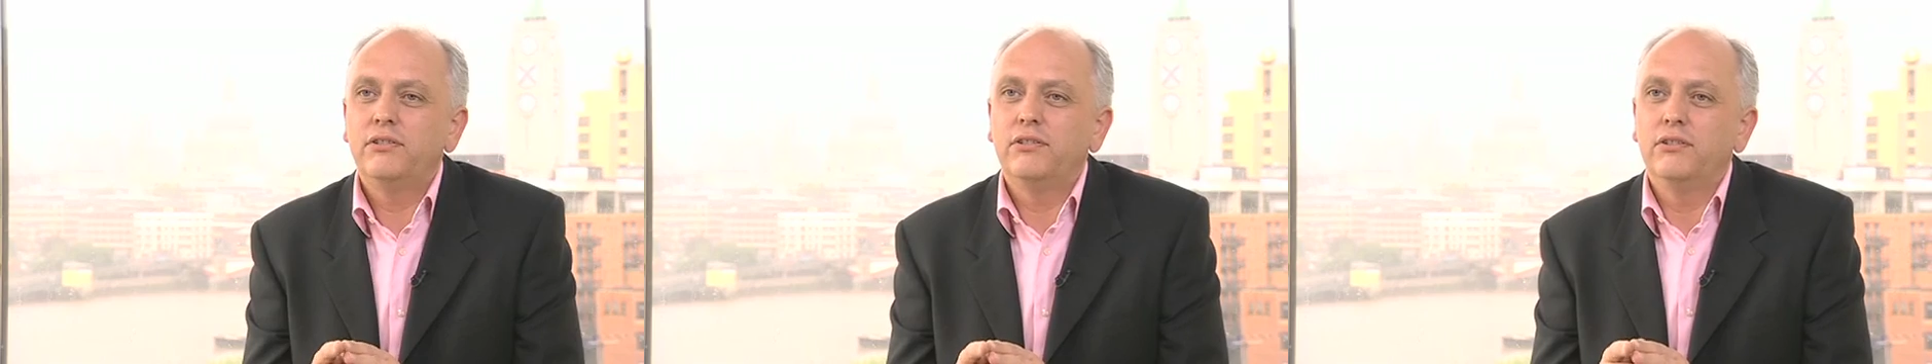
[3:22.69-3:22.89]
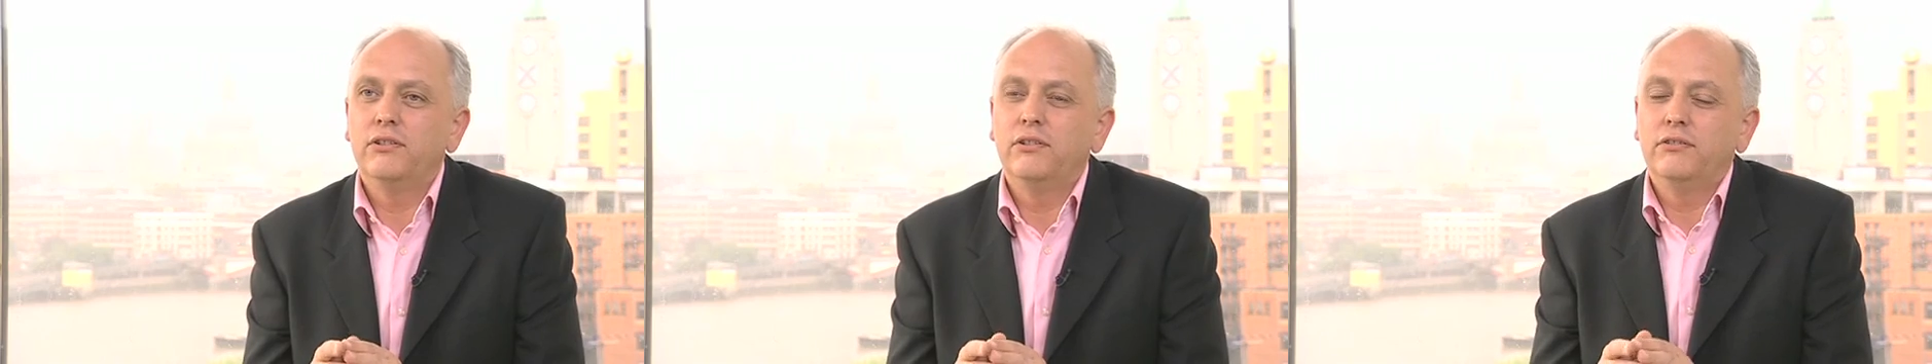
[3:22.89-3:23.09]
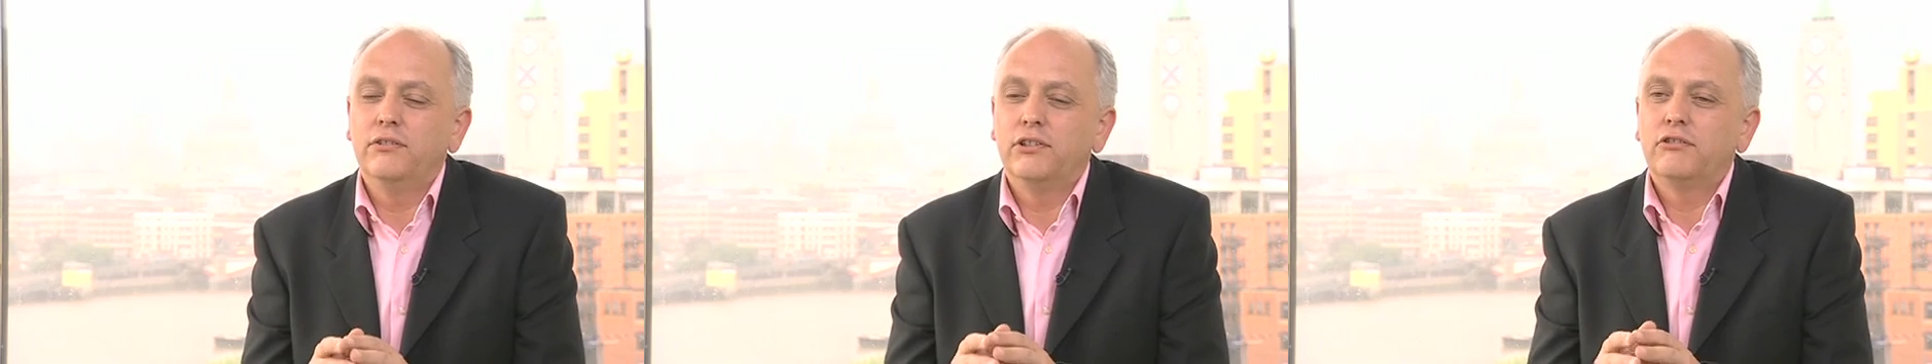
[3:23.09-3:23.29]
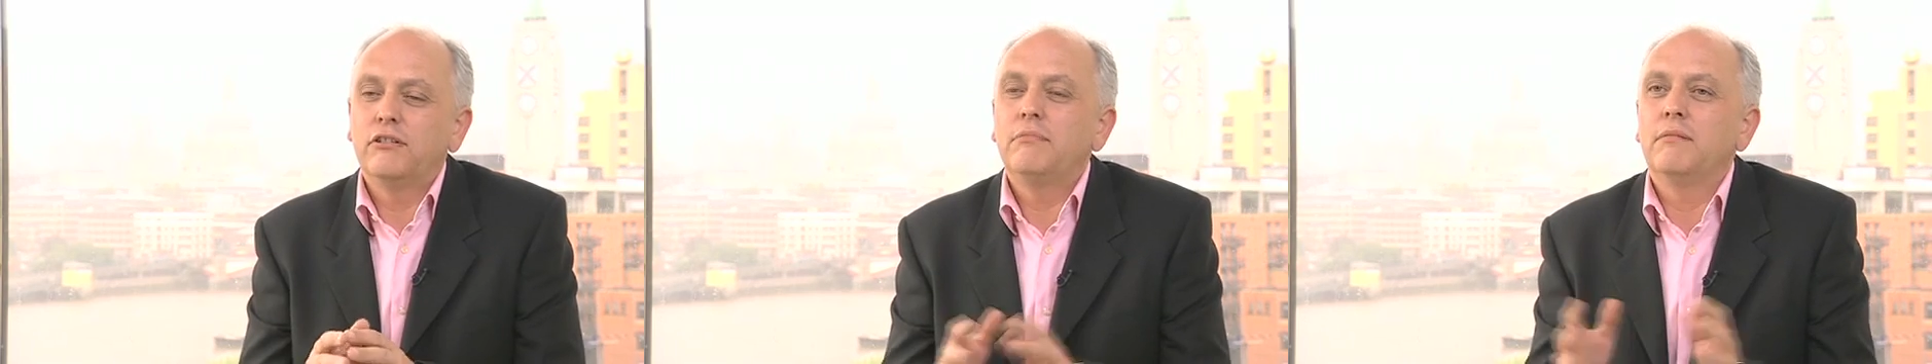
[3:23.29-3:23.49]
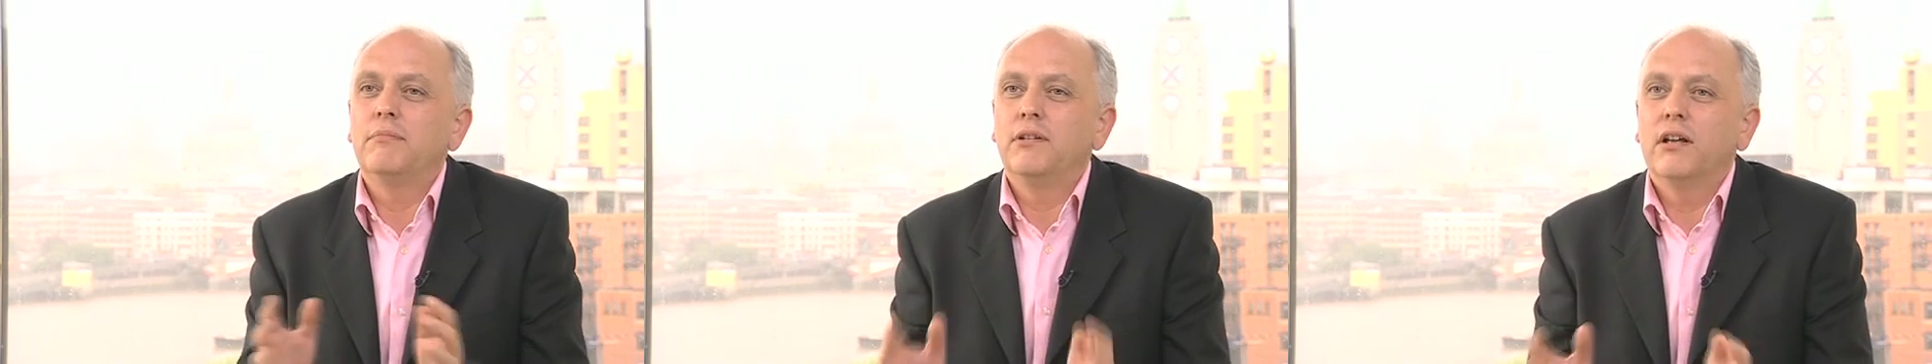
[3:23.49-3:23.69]
to
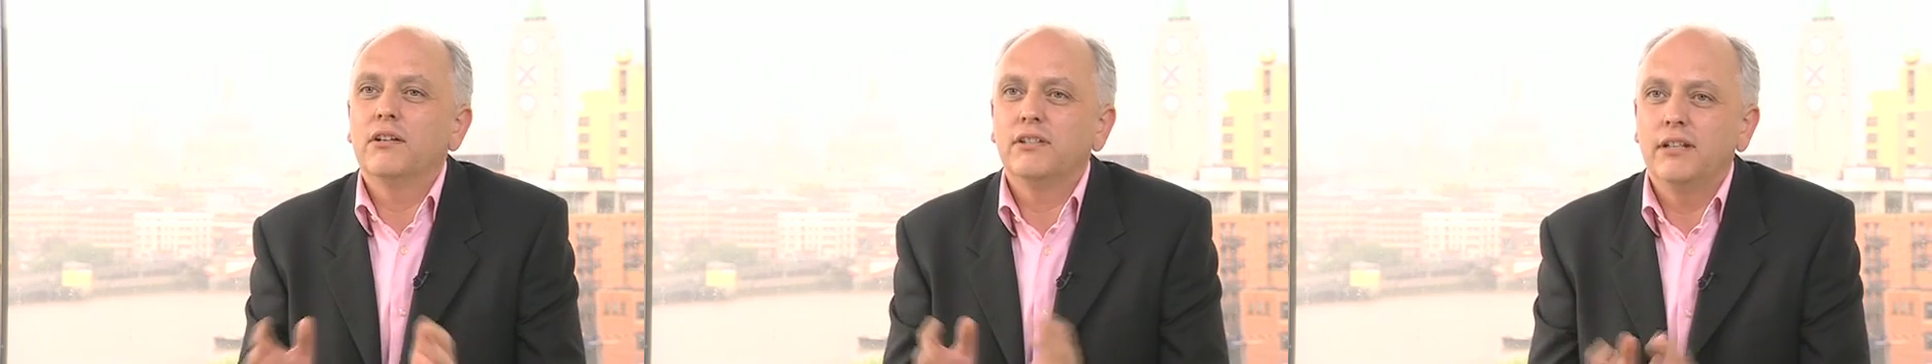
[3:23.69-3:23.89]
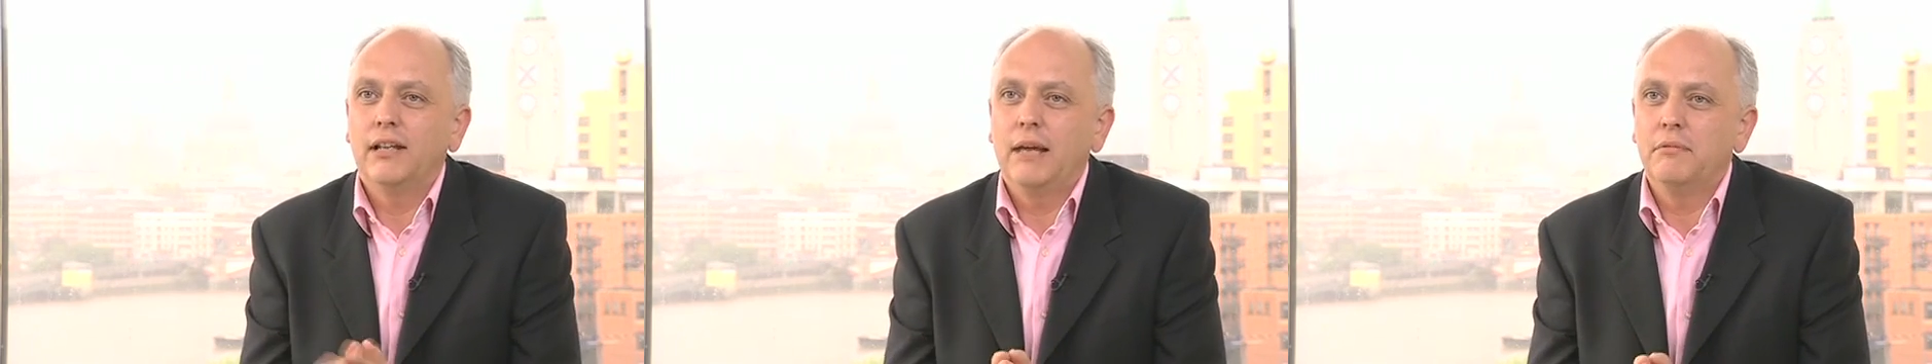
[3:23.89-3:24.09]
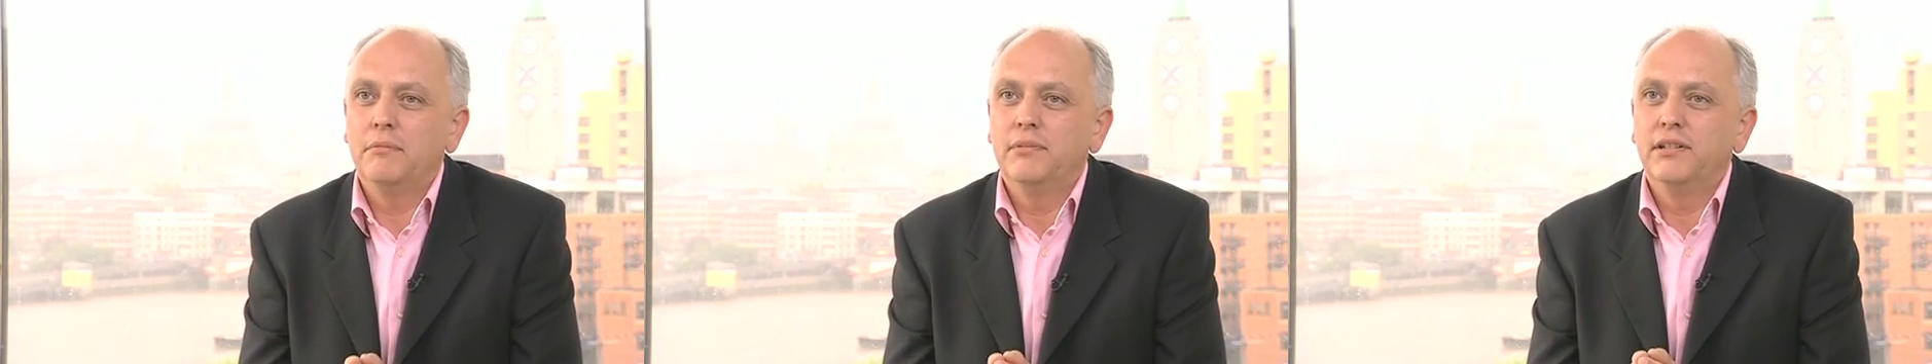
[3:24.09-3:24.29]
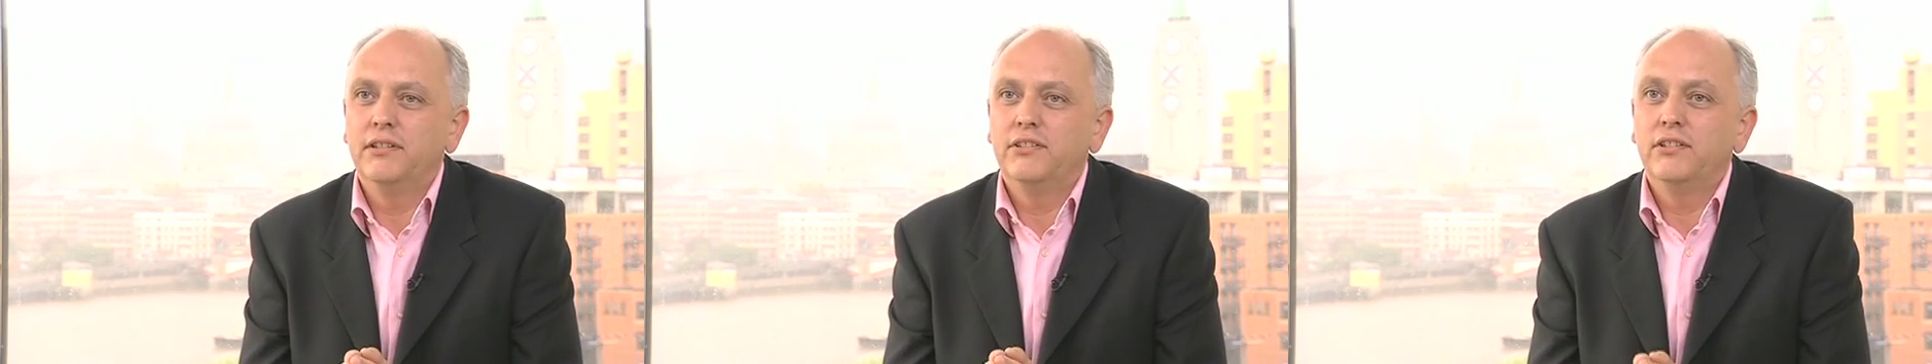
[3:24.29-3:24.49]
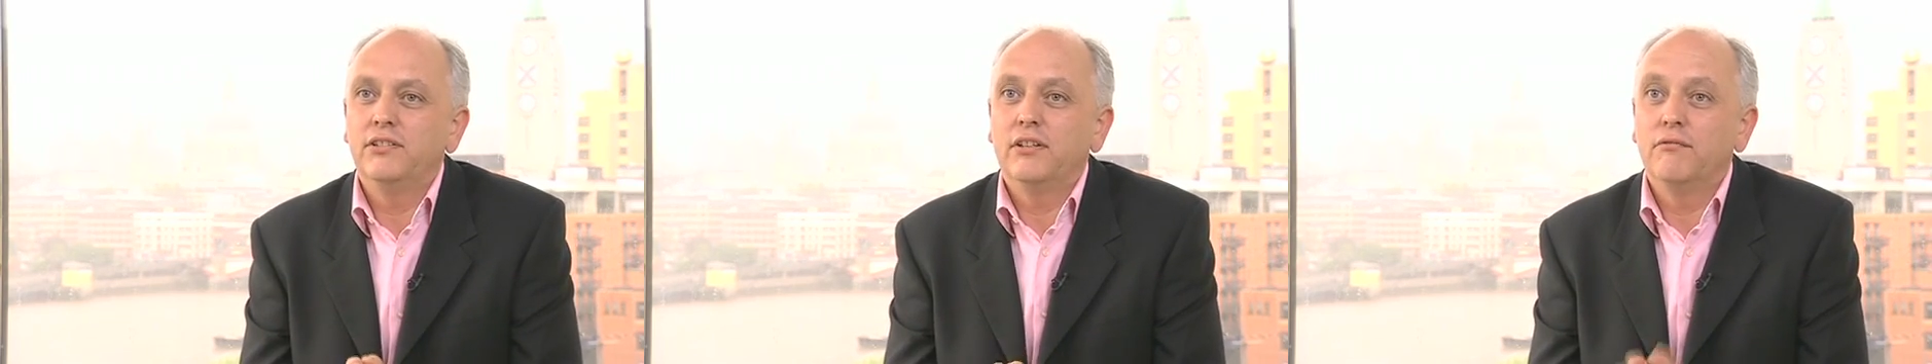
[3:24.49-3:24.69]
distribute production
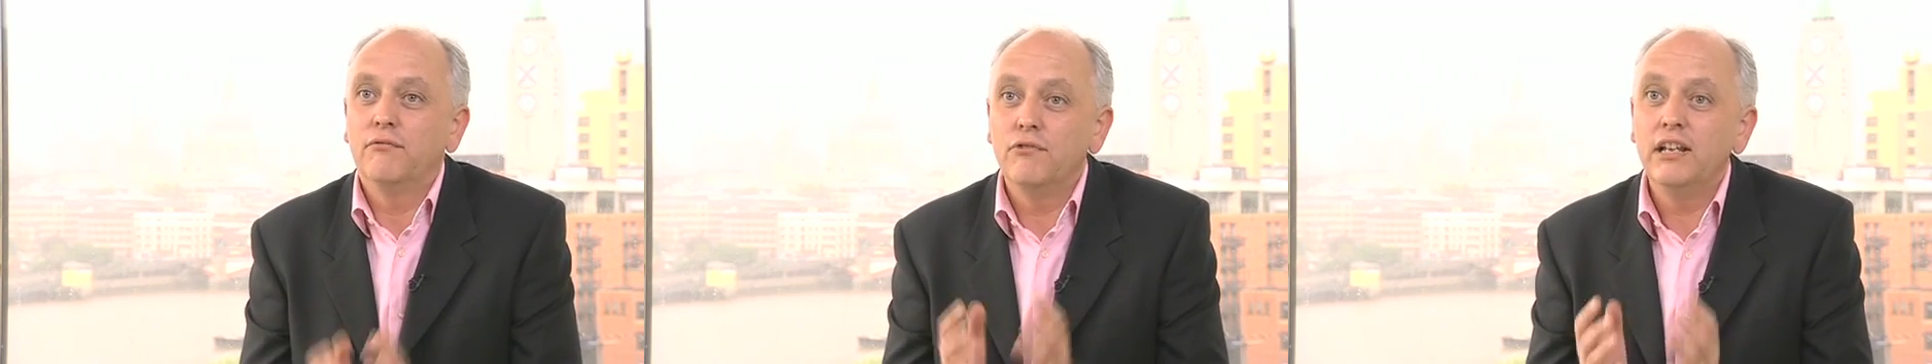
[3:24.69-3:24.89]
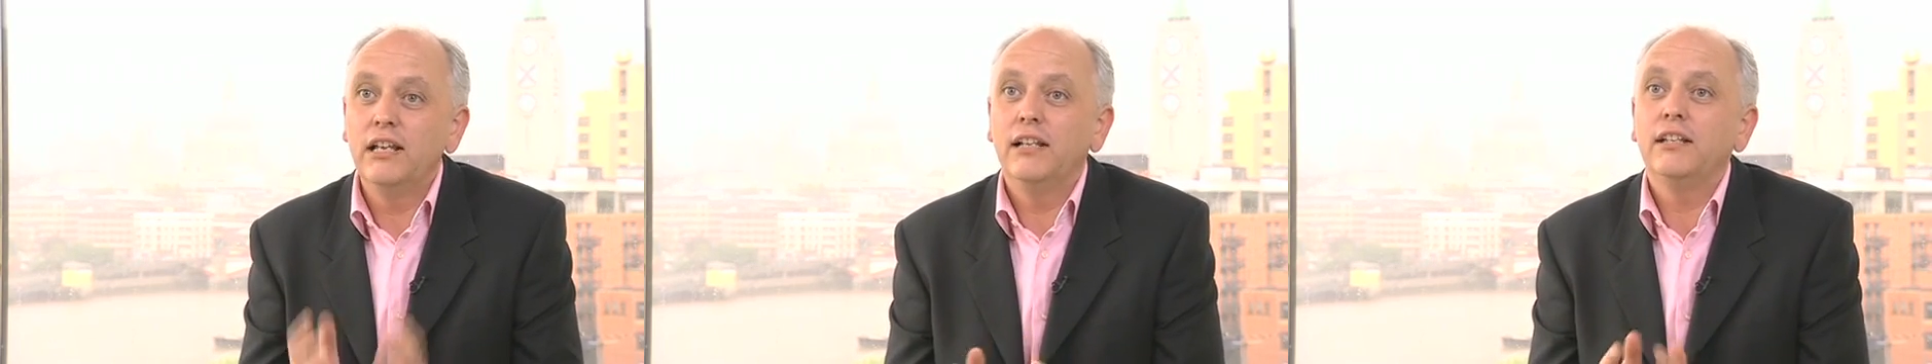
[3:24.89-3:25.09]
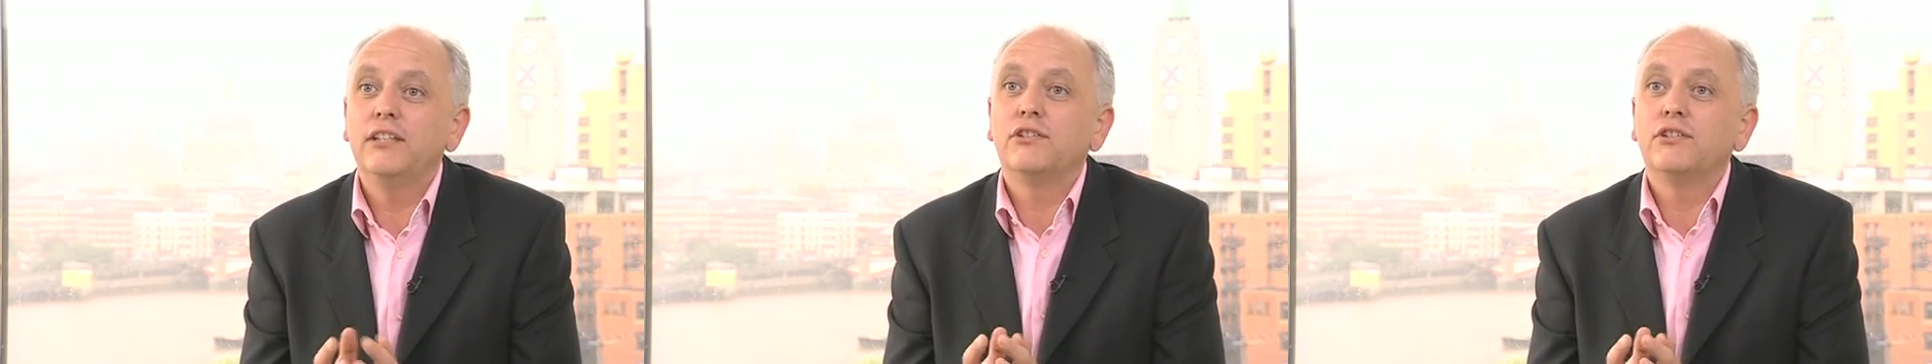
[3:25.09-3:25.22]
capabilities and really